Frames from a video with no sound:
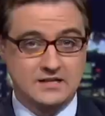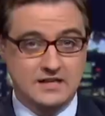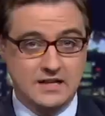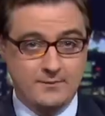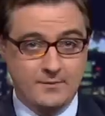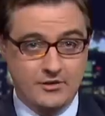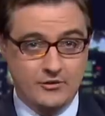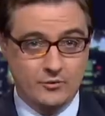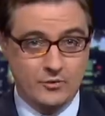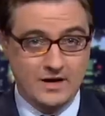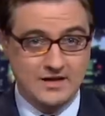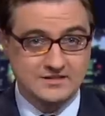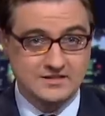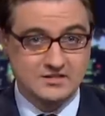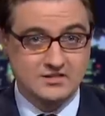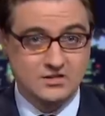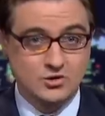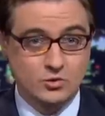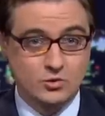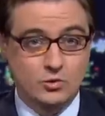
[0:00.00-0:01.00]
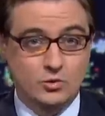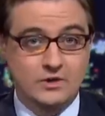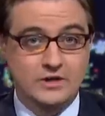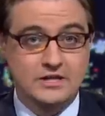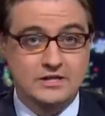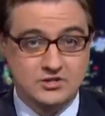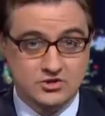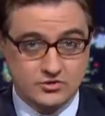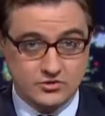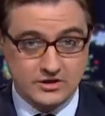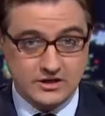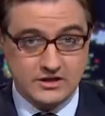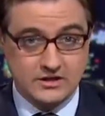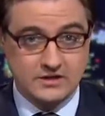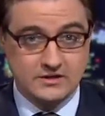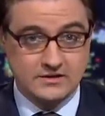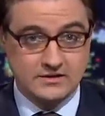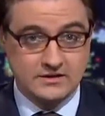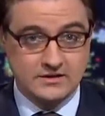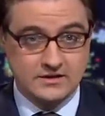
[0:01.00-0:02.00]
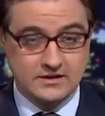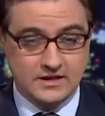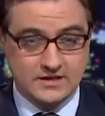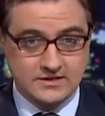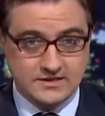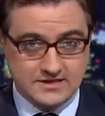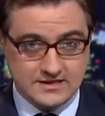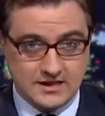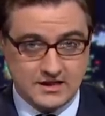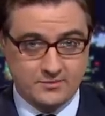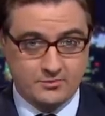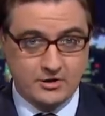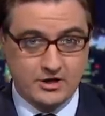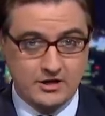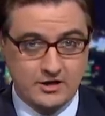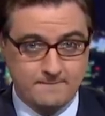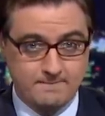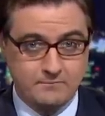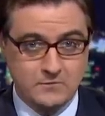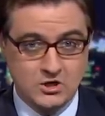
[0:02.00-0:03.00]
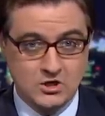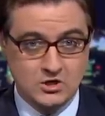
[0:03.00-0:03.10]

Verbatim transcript: To claim otherwise is to ignore history, not to celebrate it.